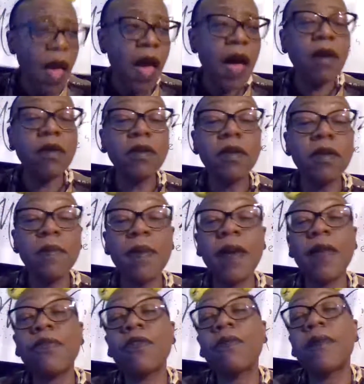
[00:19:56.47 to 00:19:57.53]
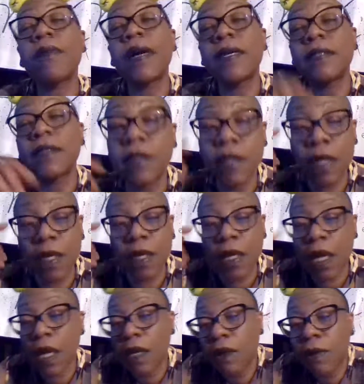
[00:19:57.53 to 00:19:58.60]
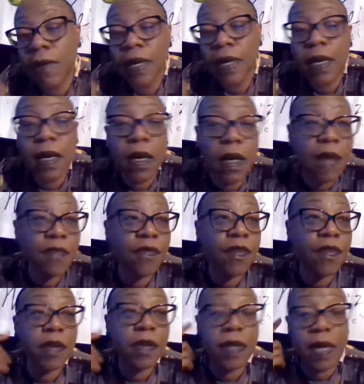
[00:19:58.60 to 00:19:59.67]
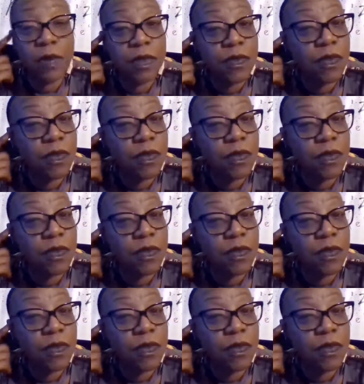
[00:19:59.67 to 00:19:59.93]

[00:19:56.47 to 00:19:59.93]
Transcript: I go to the bathroom, I sit, and oh my God, I felt like I was